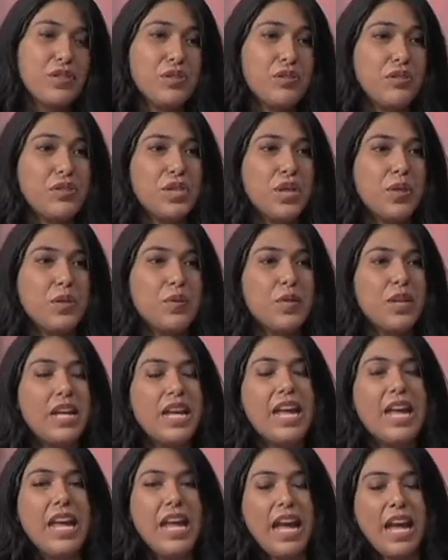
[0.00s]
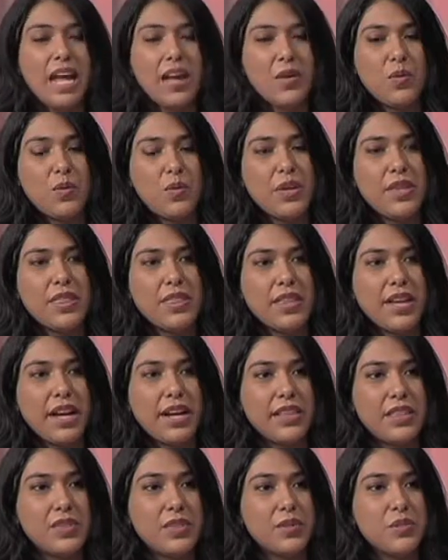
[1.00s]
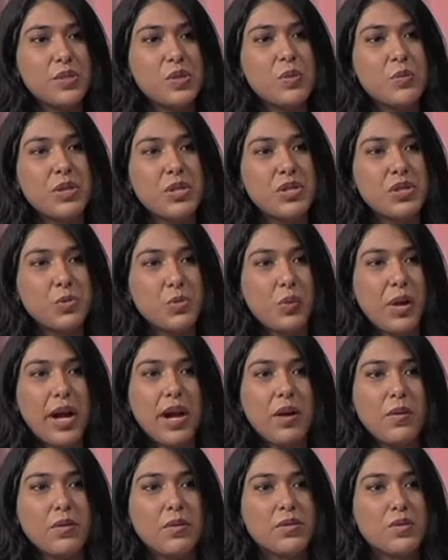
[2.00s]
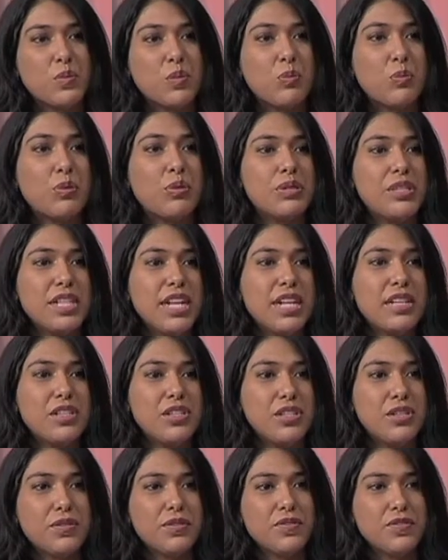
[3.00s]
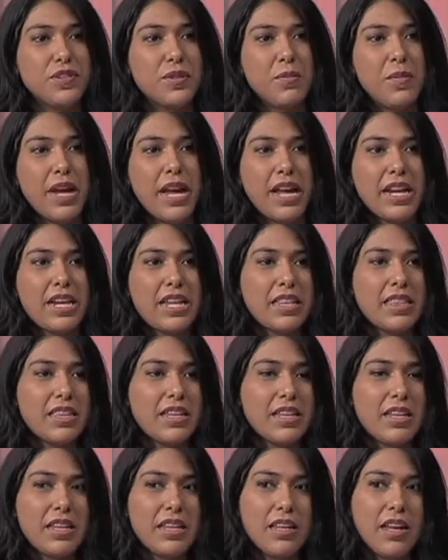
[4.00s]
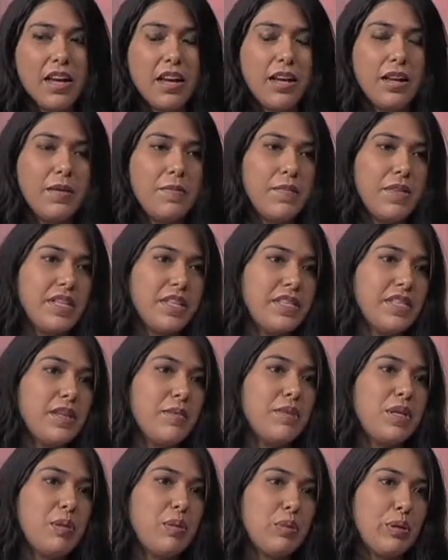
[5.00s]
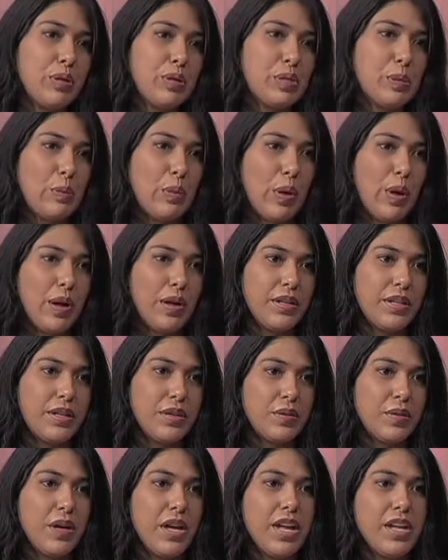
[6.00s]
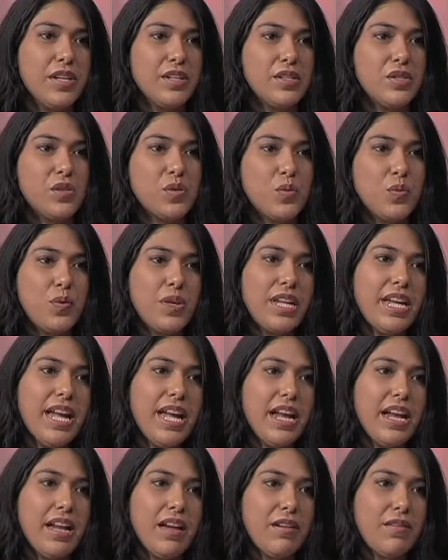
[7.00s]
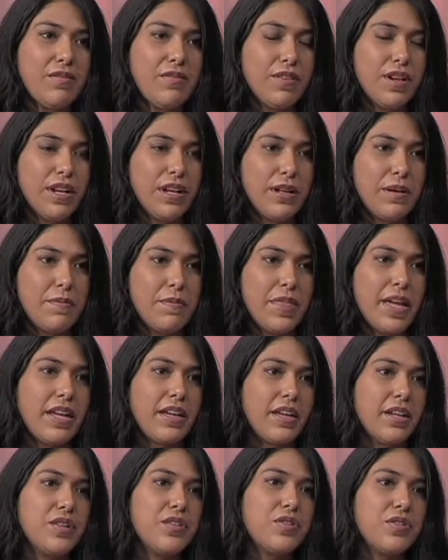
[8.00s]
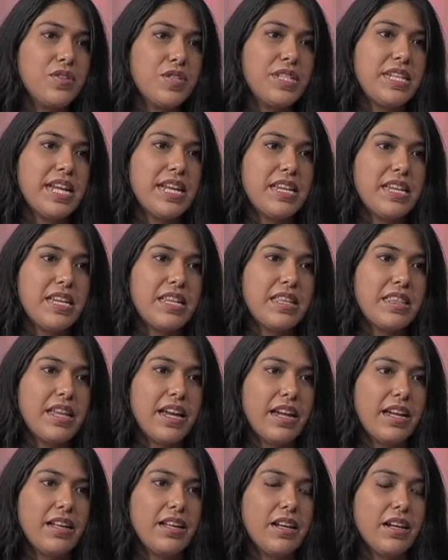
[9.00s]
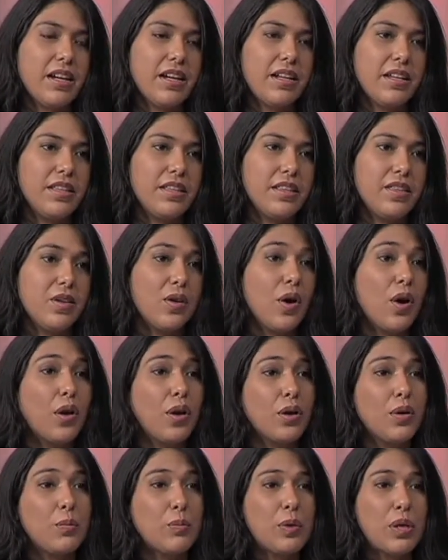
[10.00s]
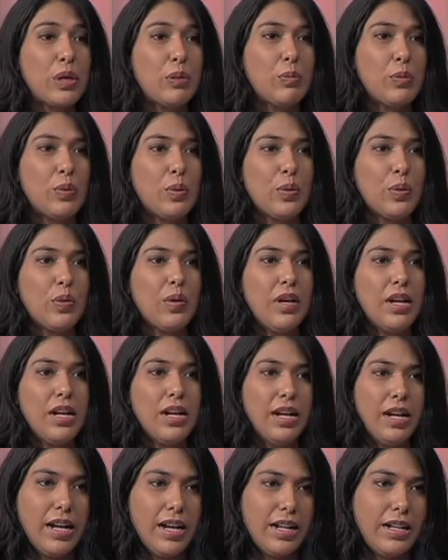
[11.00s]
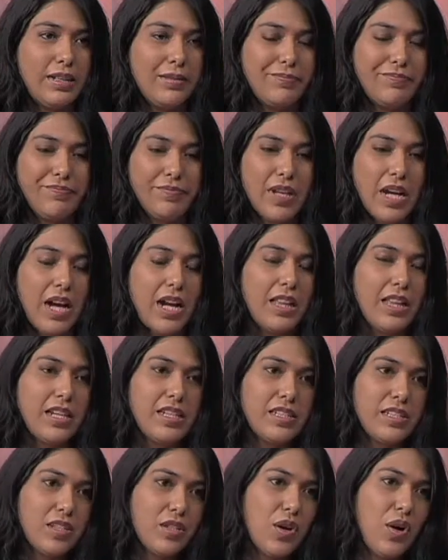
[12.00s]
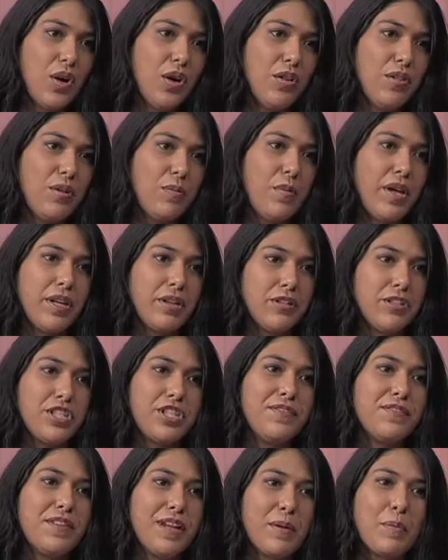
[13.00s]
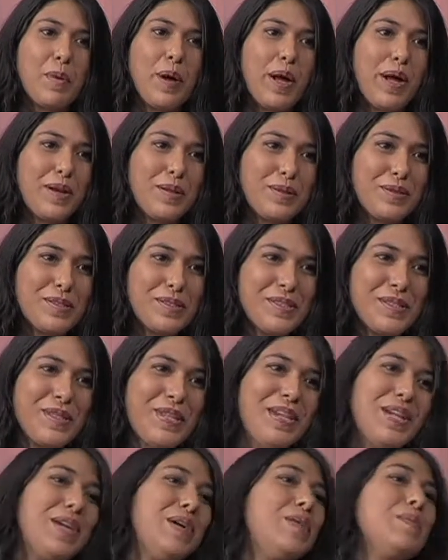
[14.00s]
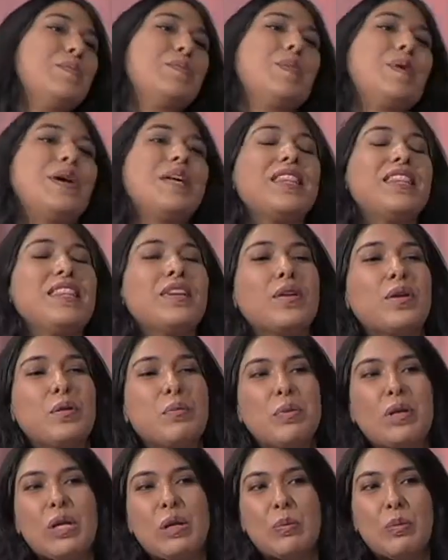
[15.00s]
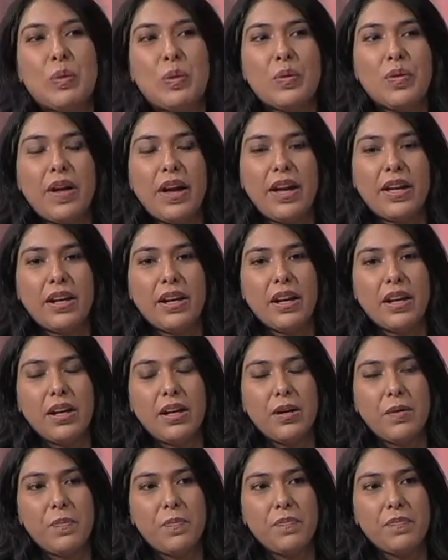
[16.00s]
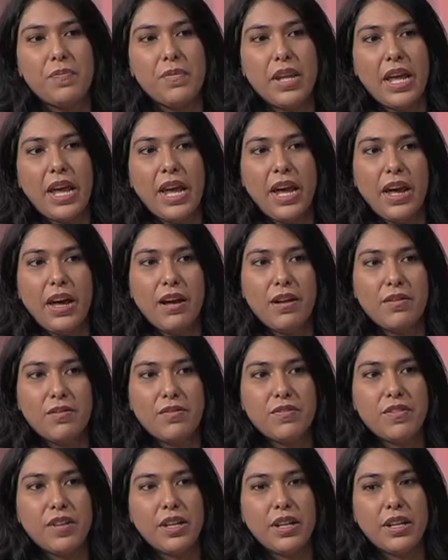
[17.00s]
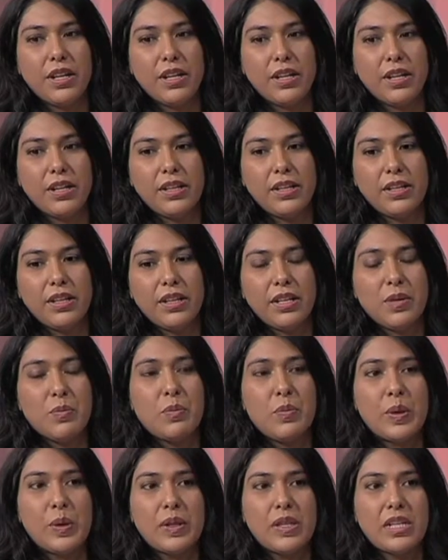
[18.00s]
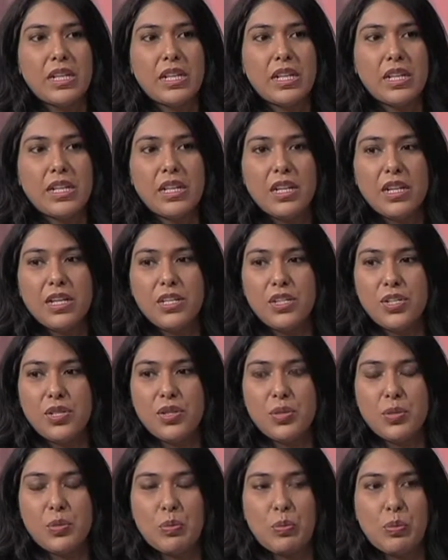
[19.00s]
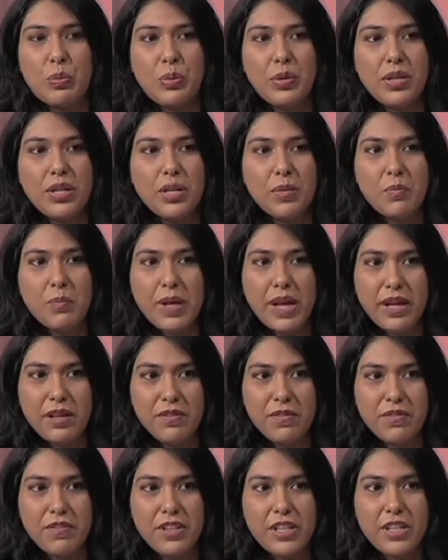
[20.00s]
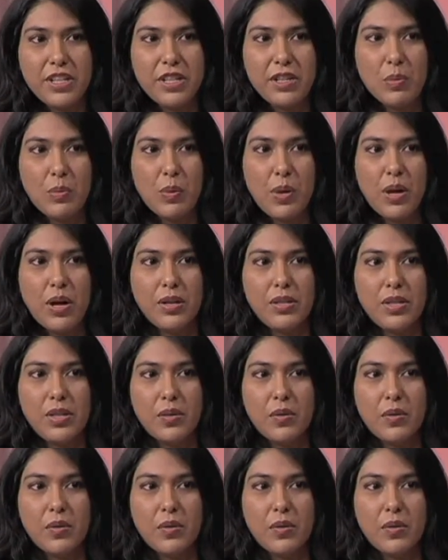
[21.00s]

mm-hmm. you don't. And with that, those special powers will protect you from anything um, that somebody puts upon you. So we have um, that understanding that uh, there are people, um, I like to call them energy vampires, mm-hmm. but there are people that um, have uh, an ability to put a bad feeling upon